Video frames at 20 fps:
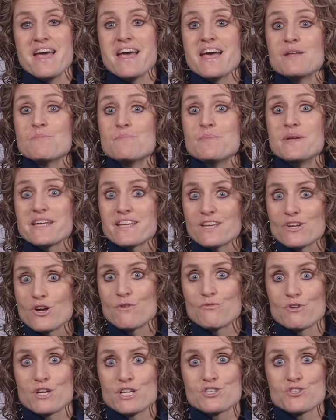In peeking
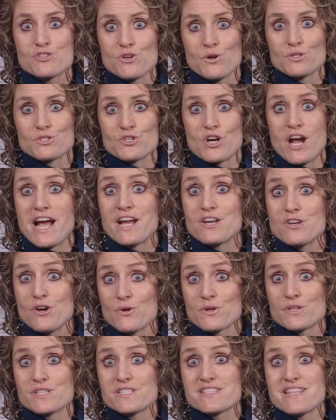over his shoulder, I
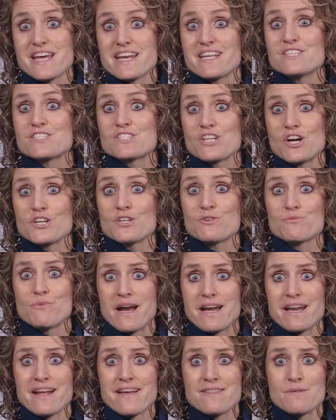noticed that he started
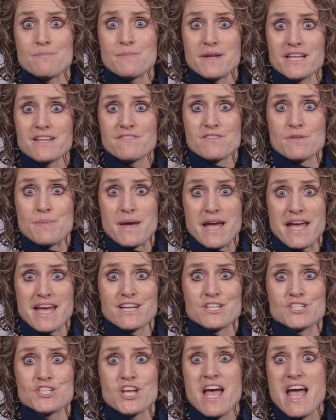writing in the middle of the
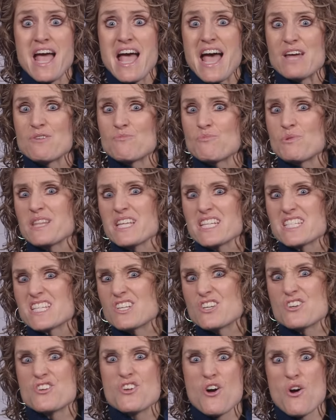page and really
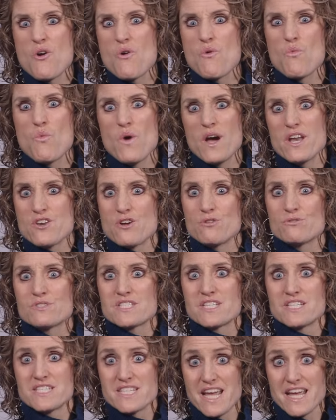didn't know what notes
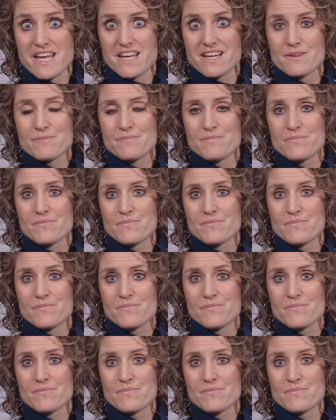to take.